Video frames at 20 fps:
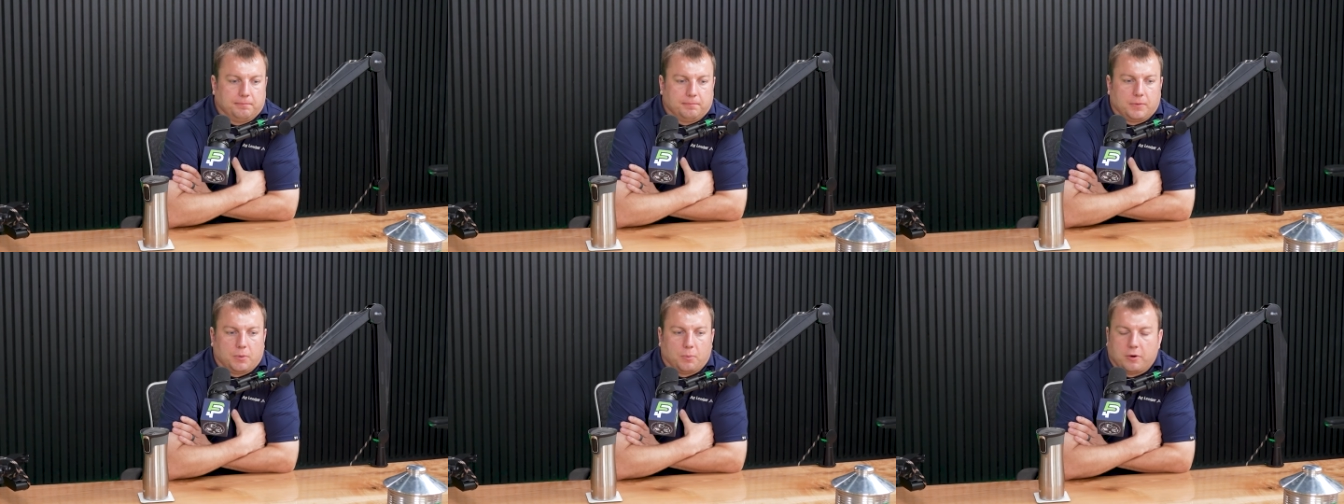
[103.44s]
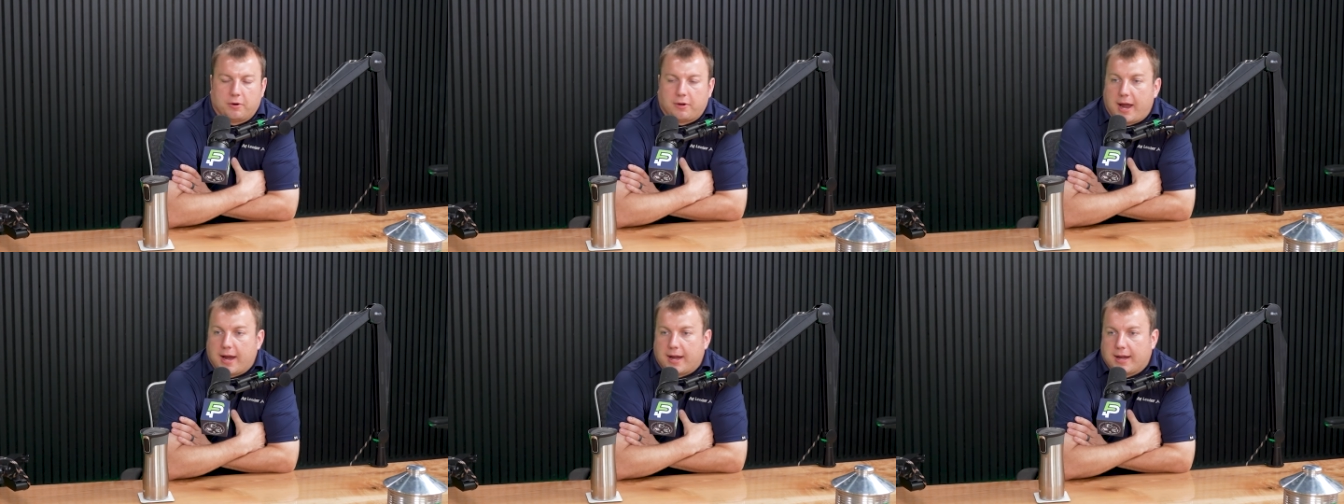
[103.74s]

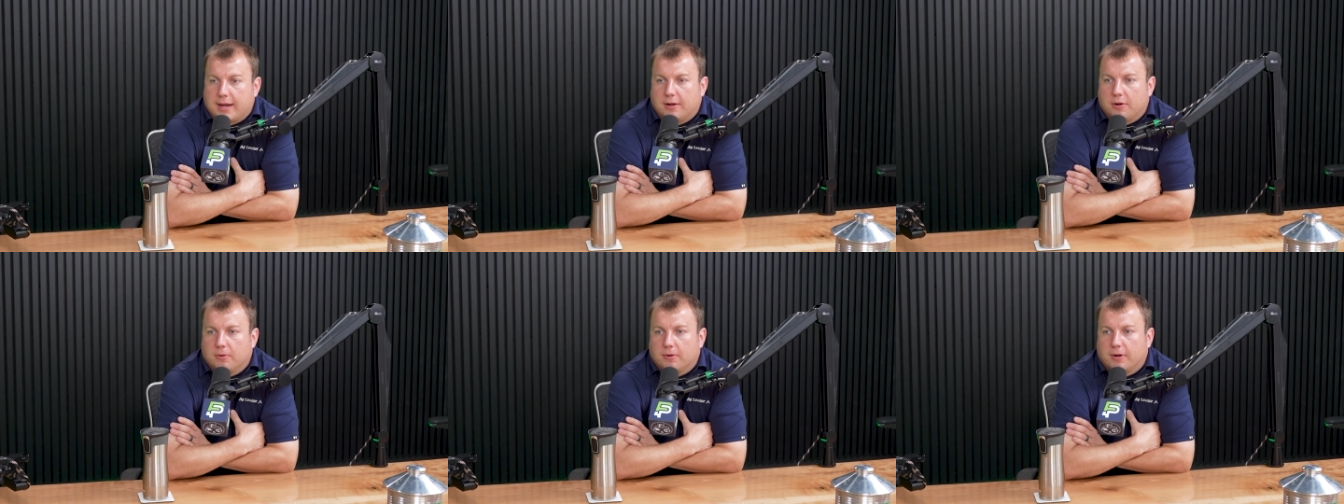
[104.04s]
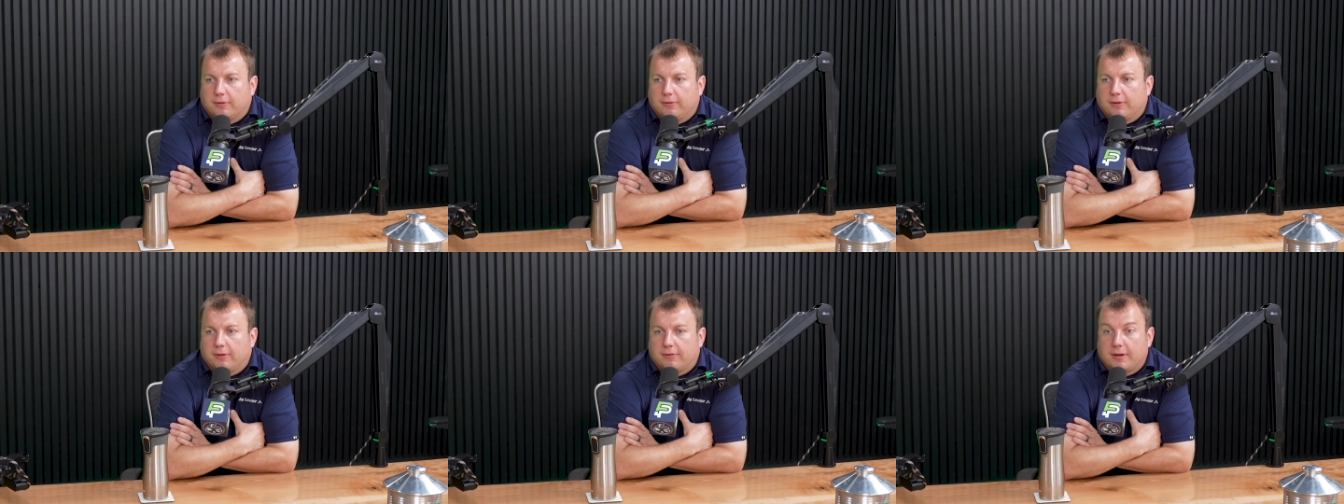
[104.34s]
we're tying into an
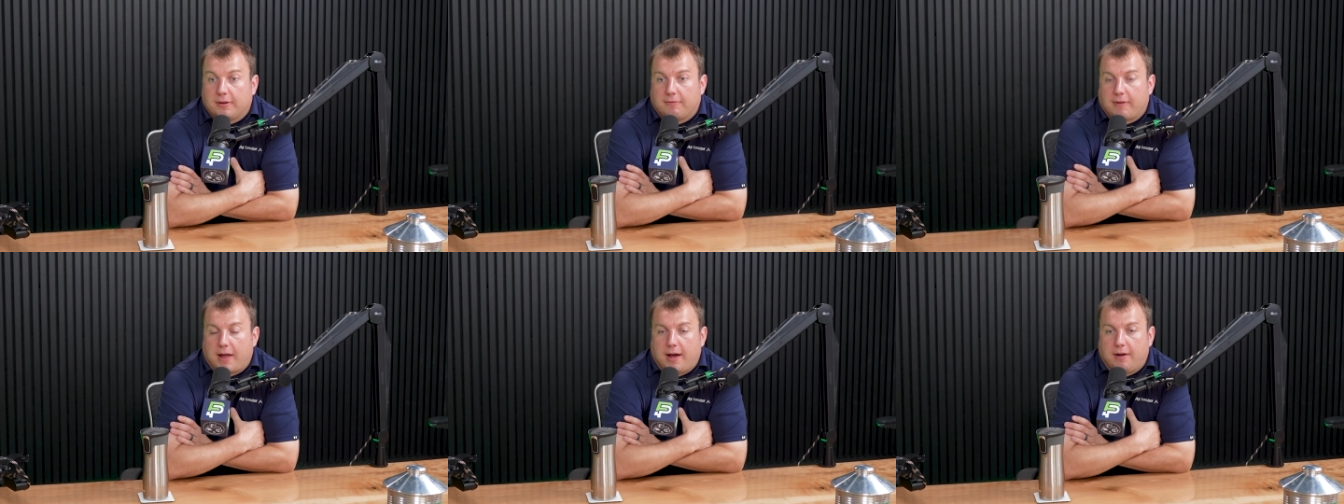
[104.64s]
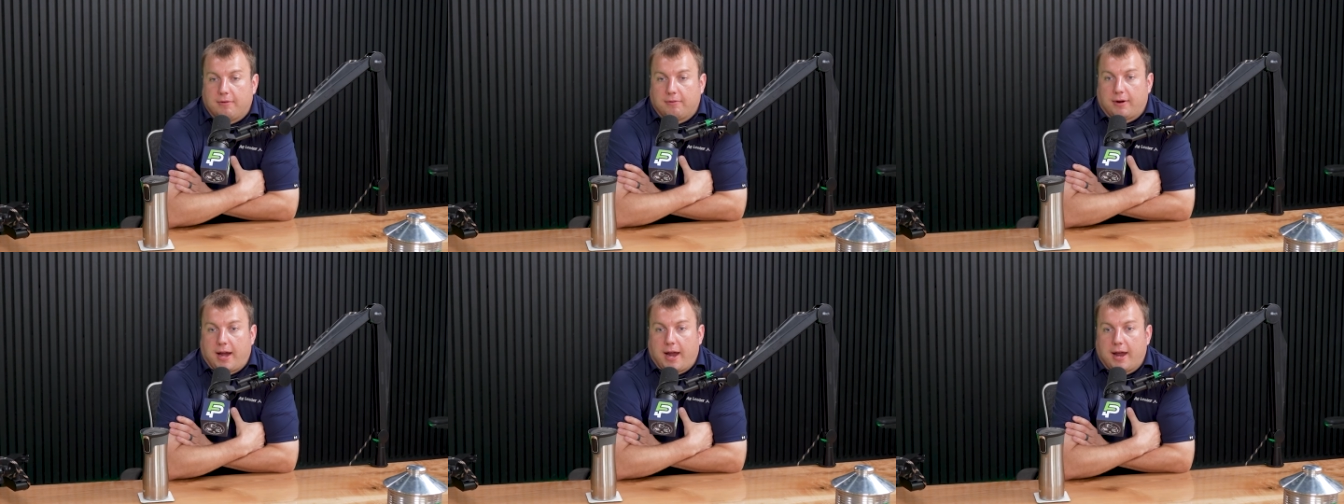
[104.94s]
existing
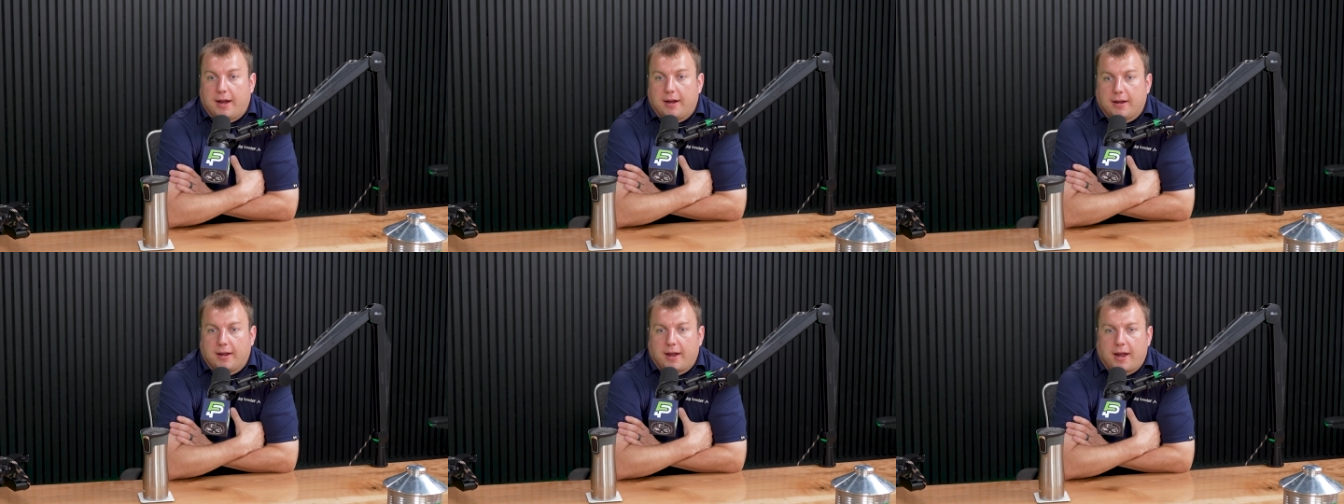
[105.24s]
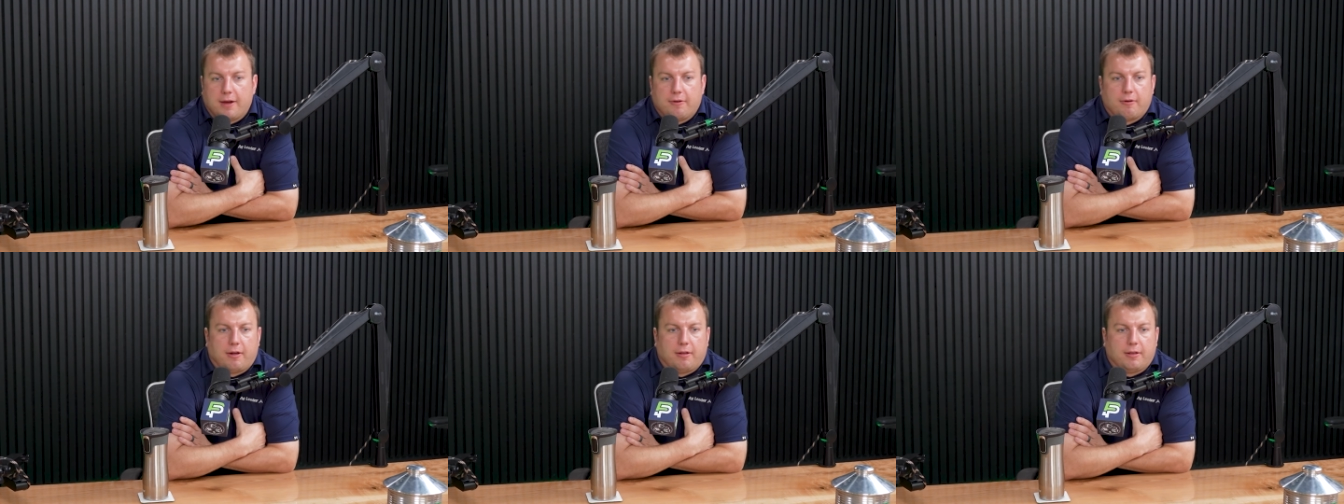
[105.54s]
valve, we're adding a
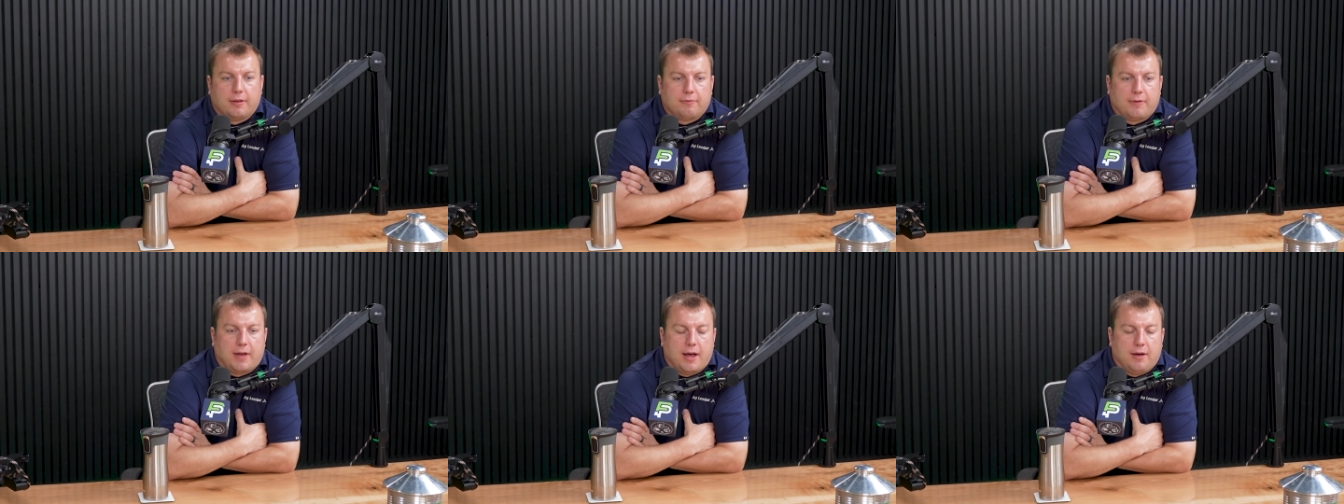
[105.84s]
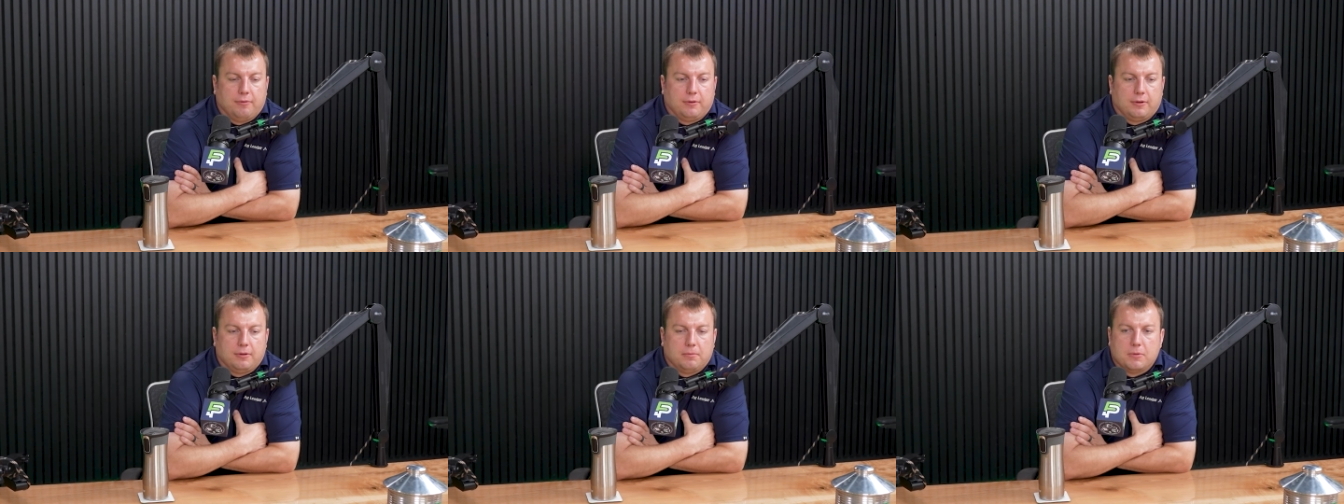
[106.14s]
hydraulic
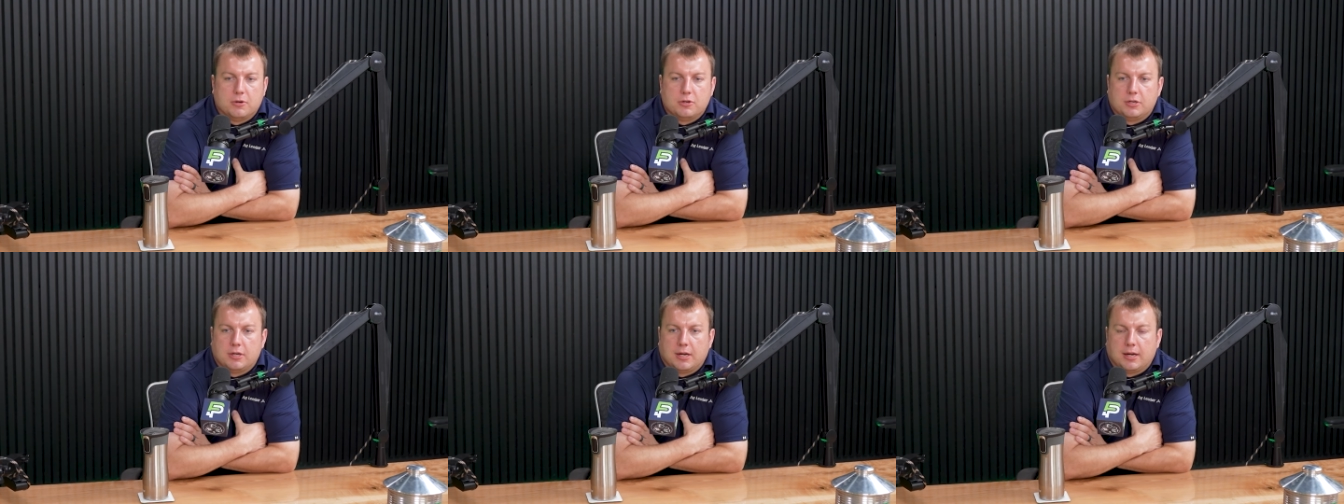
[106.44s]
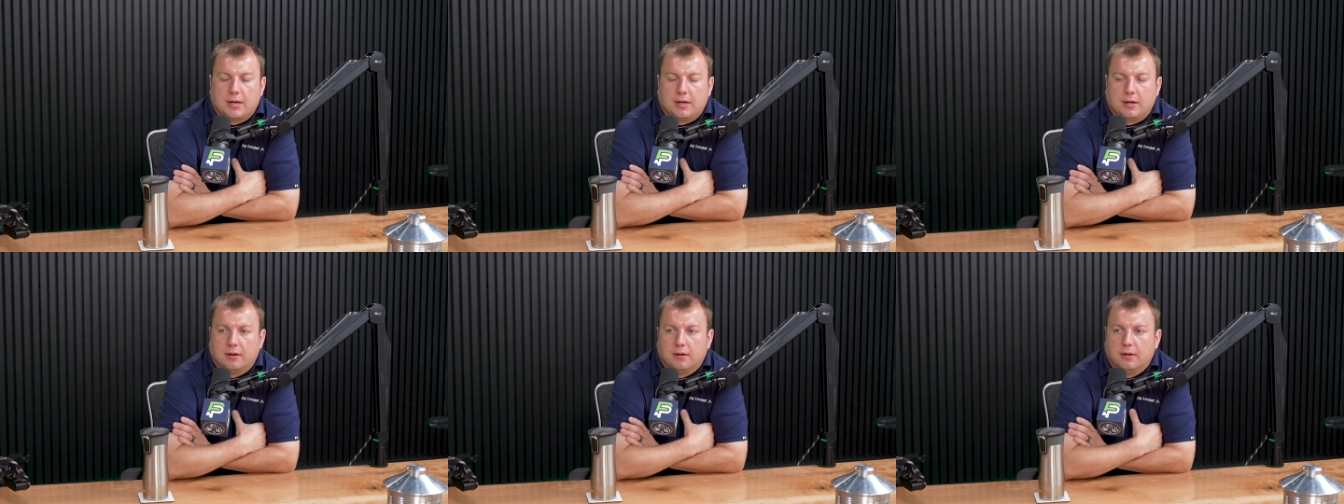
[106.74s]
valve to the
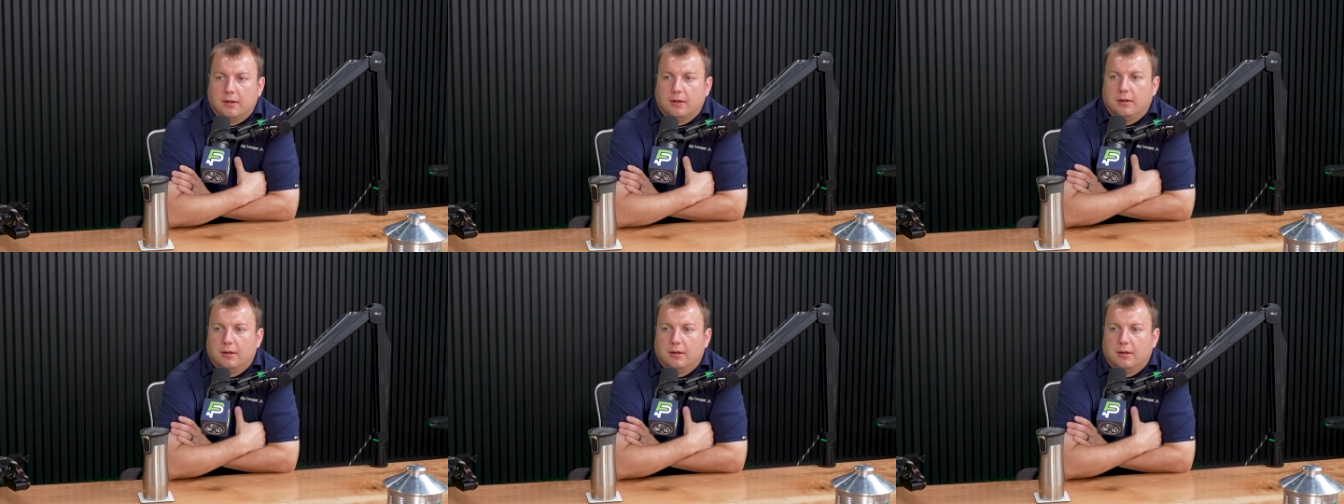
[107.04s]
machine,